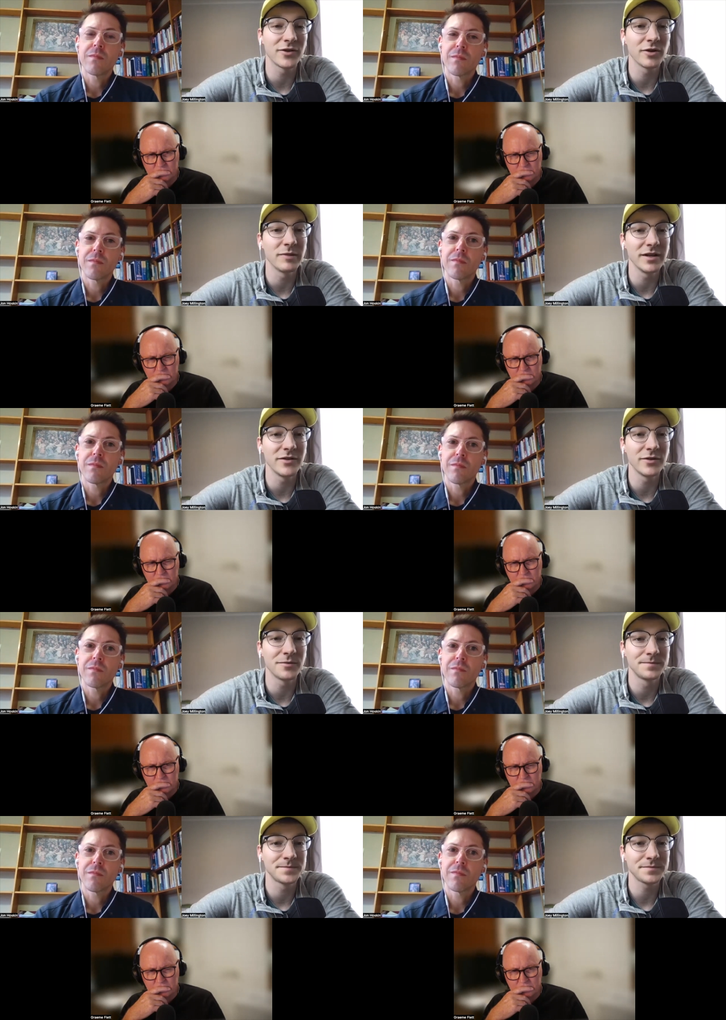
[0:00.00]
Speaker 1: turn me into.
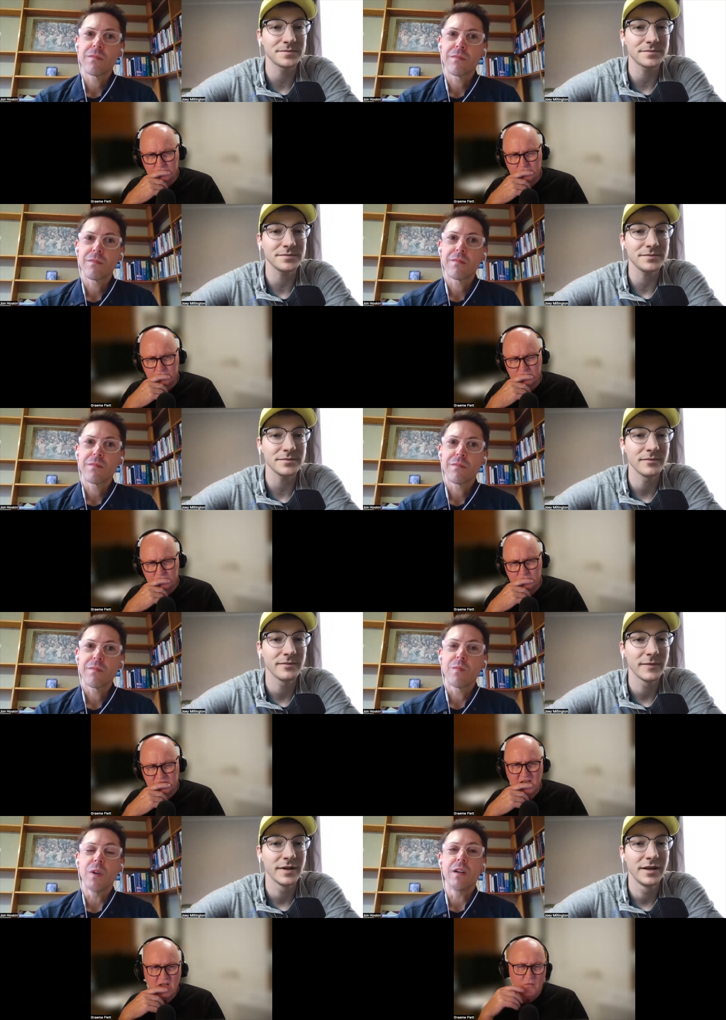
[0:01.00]

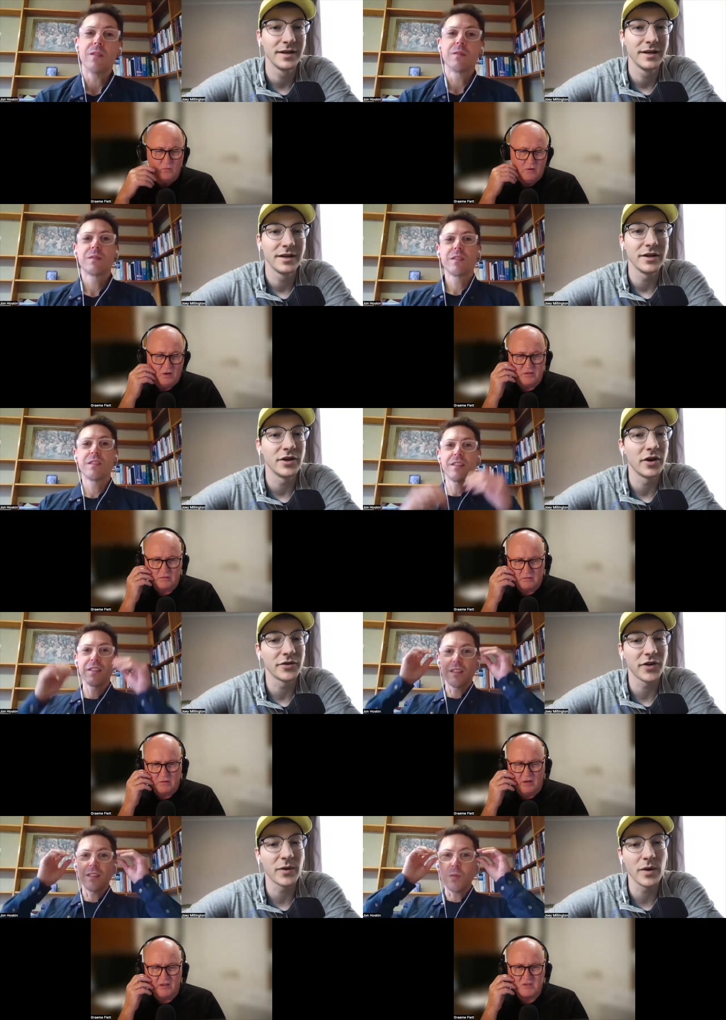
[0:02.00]
Wow. I think you know. I
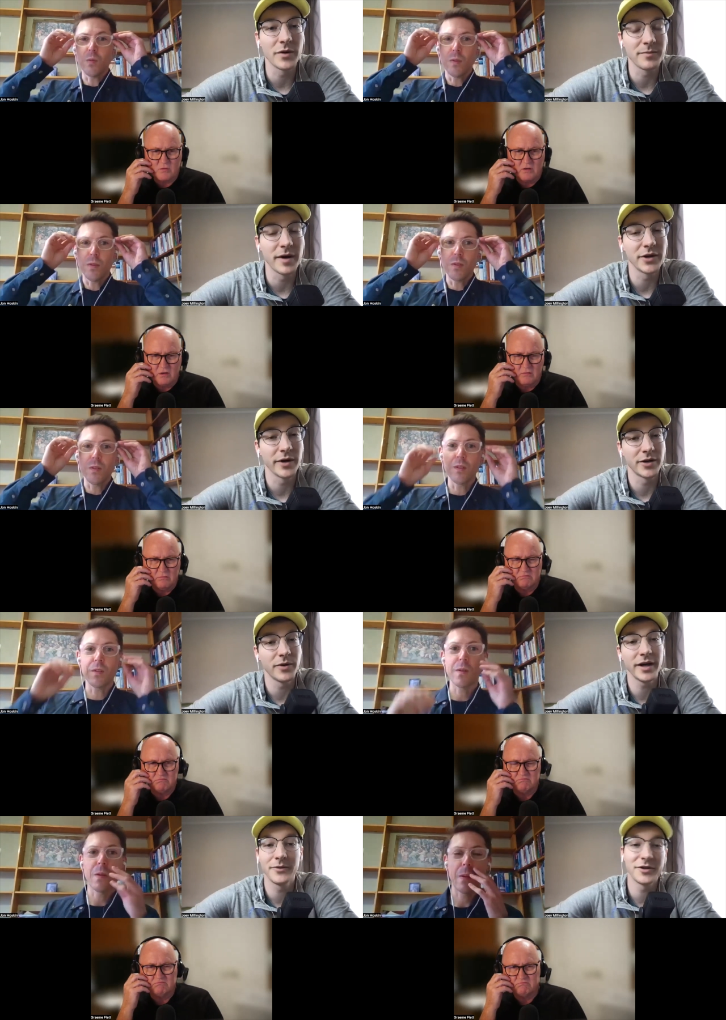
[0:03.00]
think so I went with money right
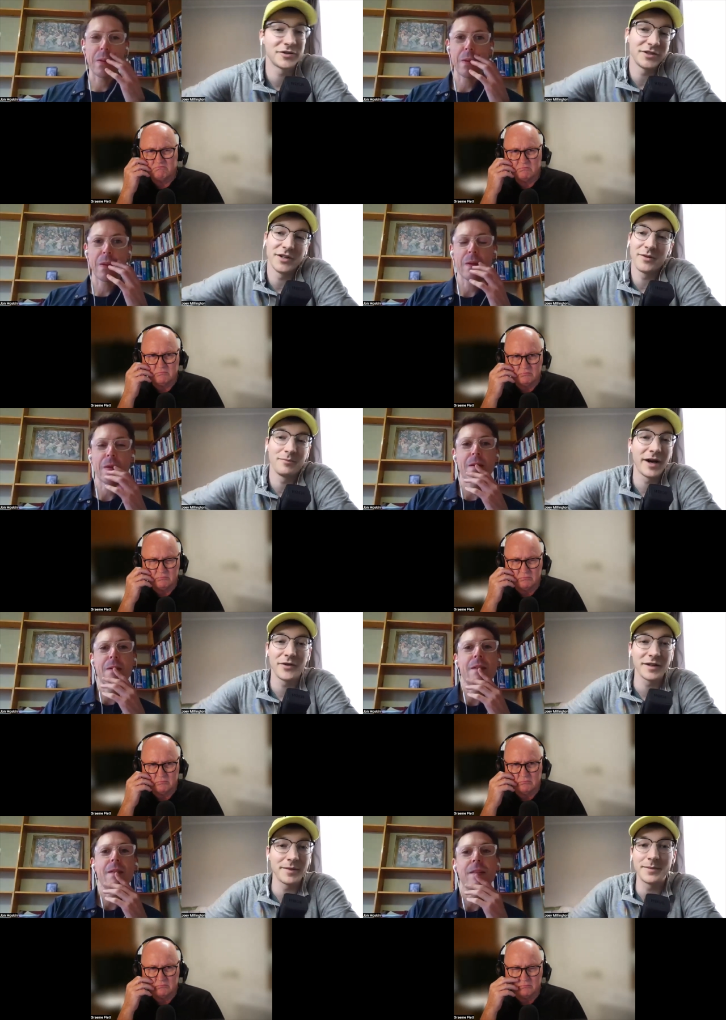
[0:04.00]
away, which you know I
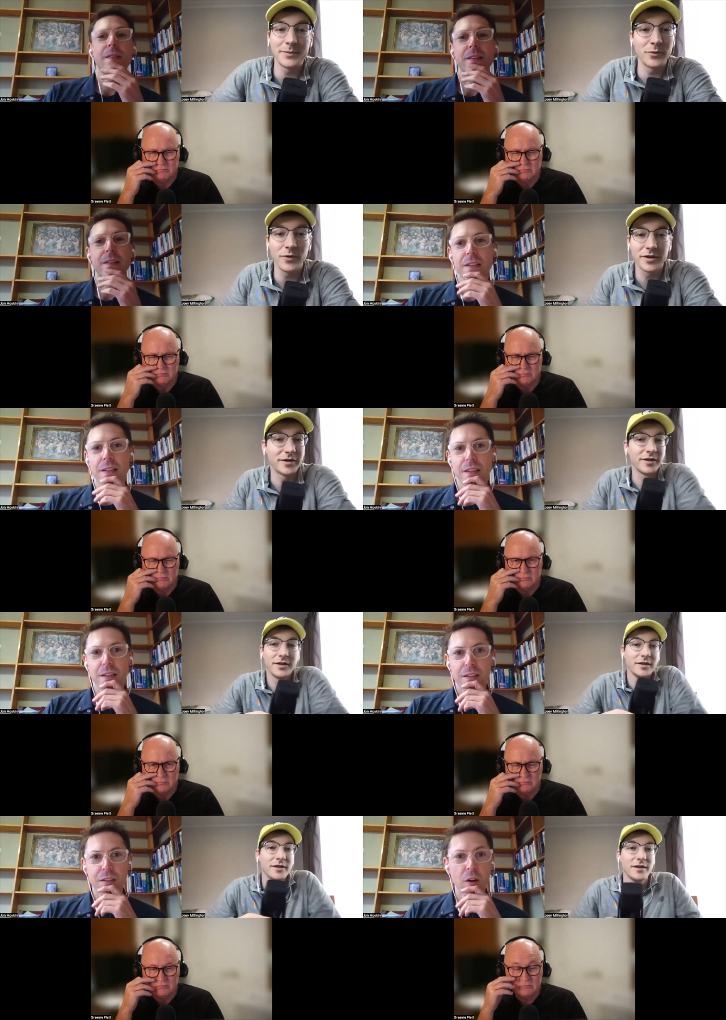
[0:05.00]
don't think many people would.
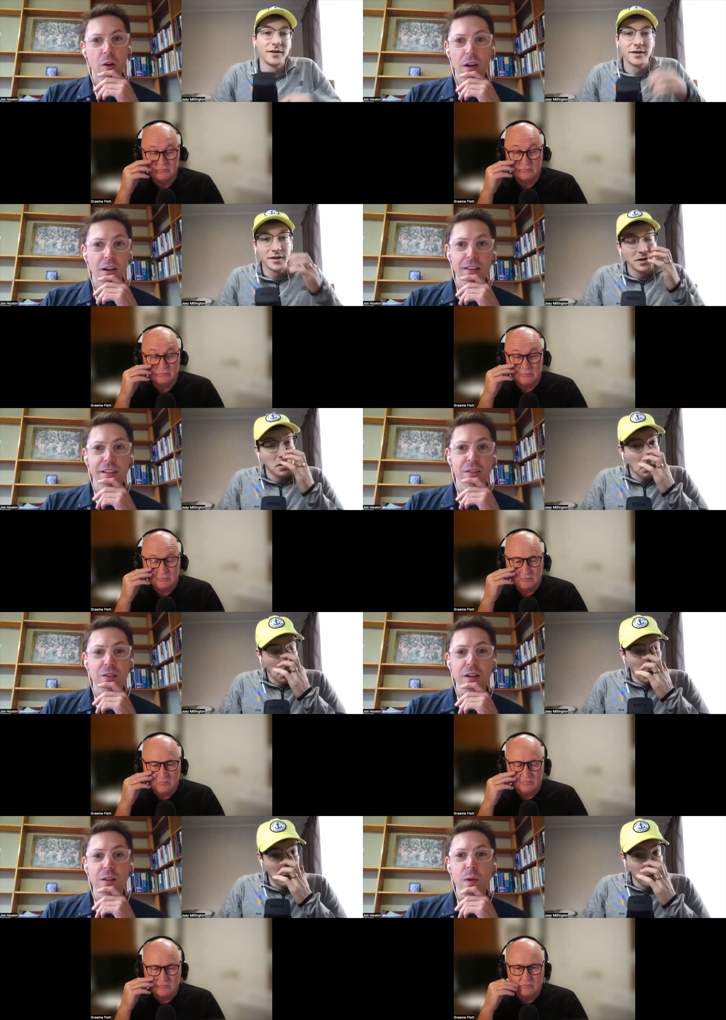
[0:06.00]
Speaker 2: No,
Speaker 3: I, that's a
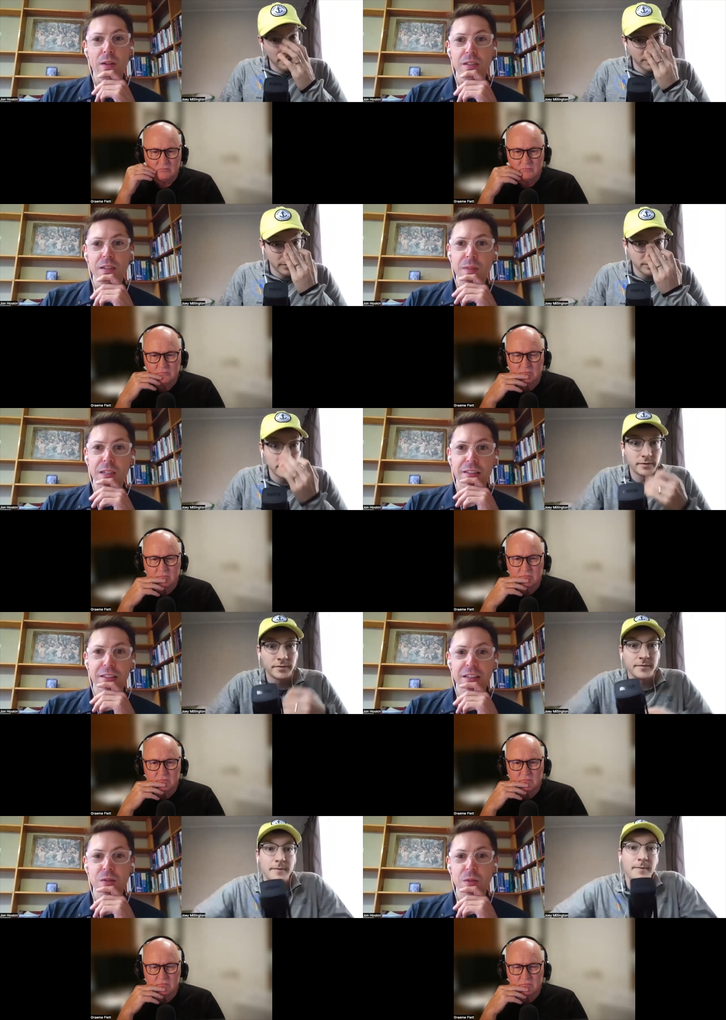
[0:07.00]
great, well said, man.
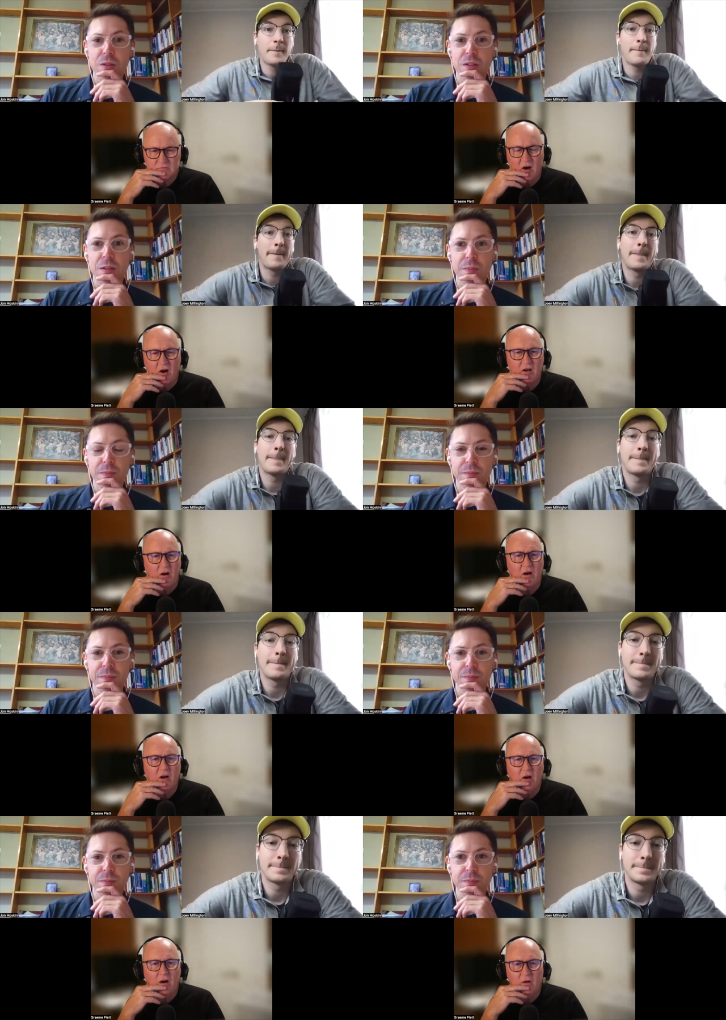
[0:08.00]
That's awesome. I,
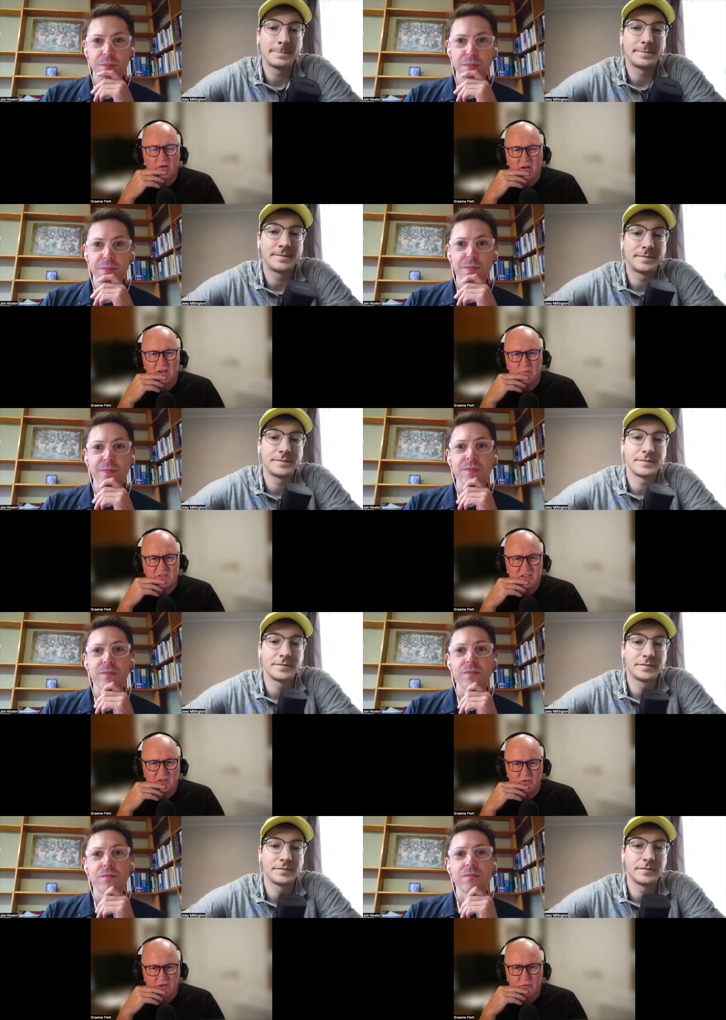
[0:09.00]
Speaker 2: I, I would 100%
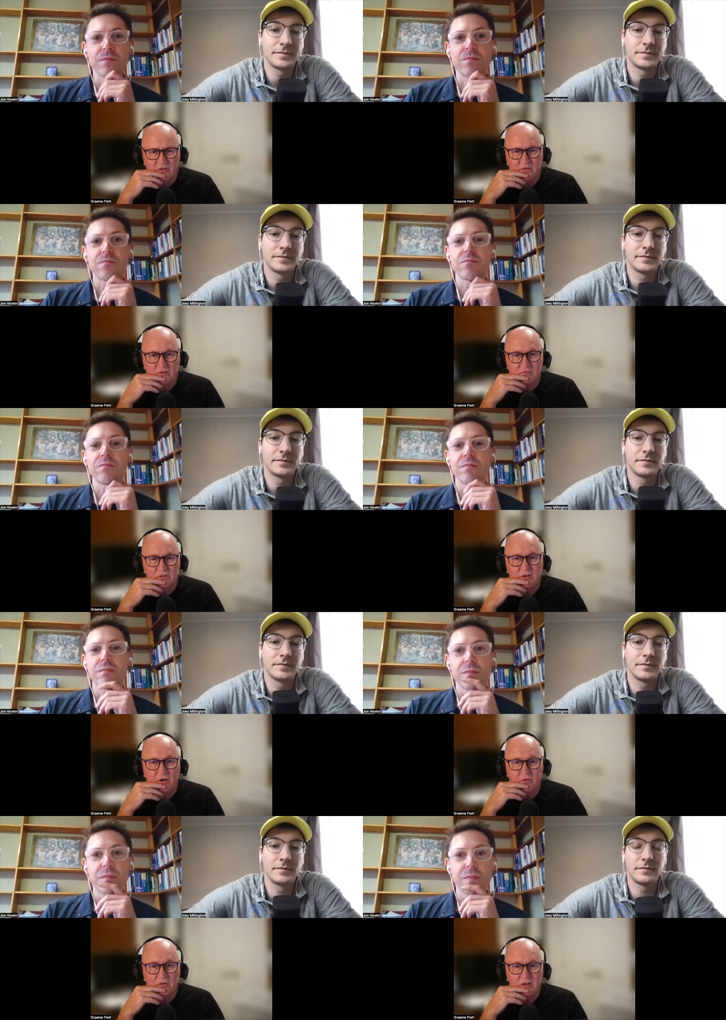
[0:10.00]
agree with you, you know.
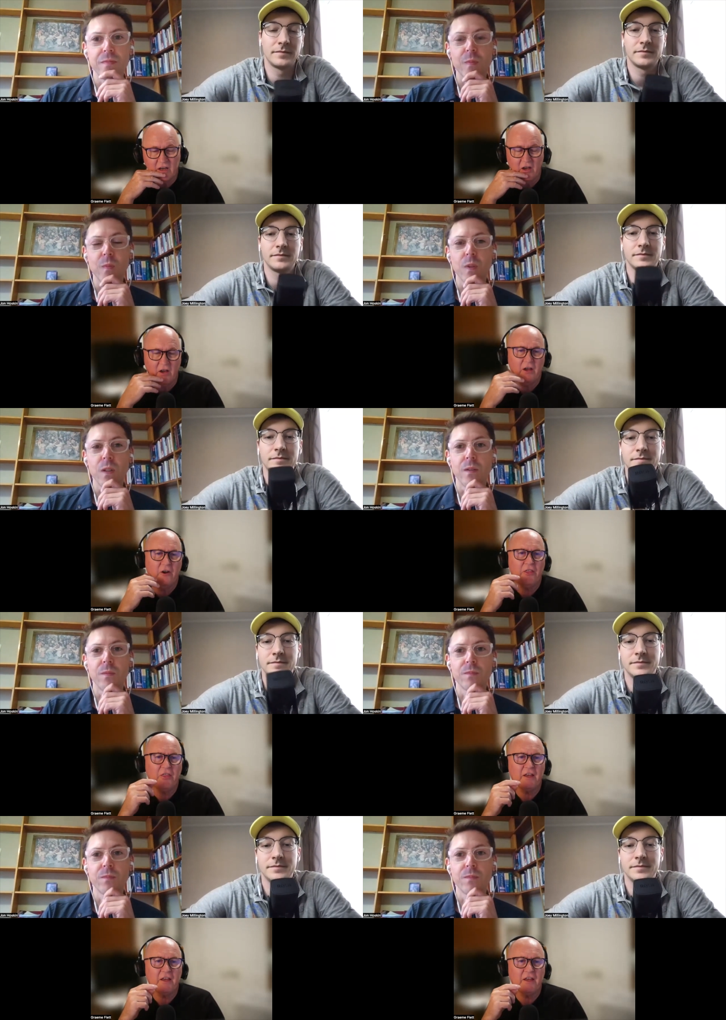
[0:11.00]
And I oh. think